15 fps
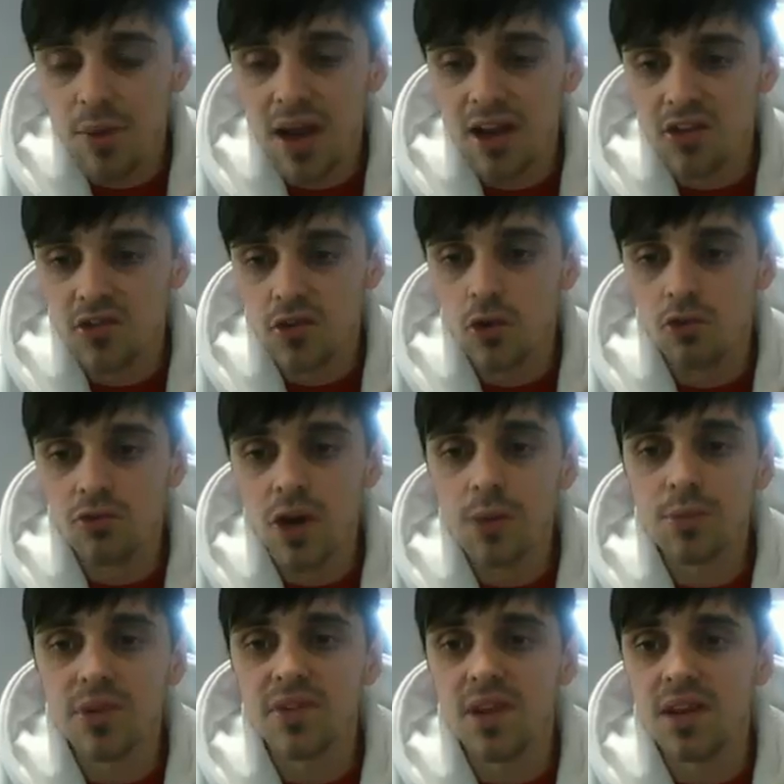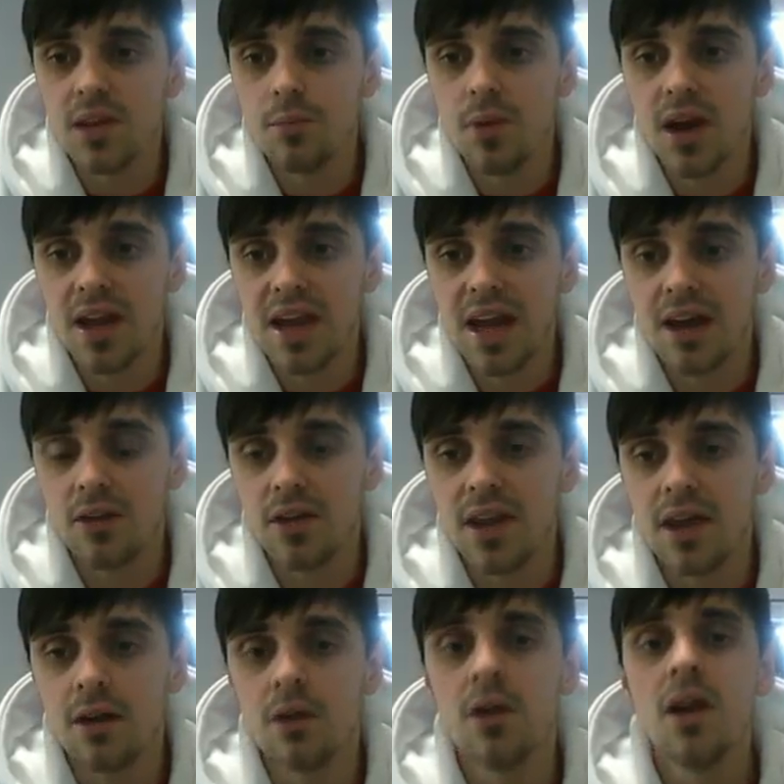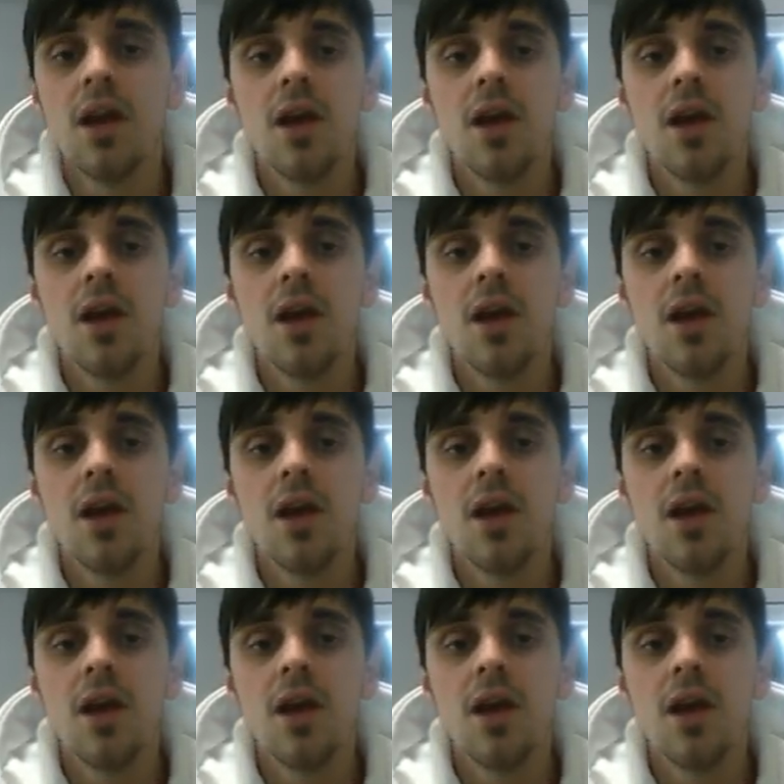packs sort of representing my account now.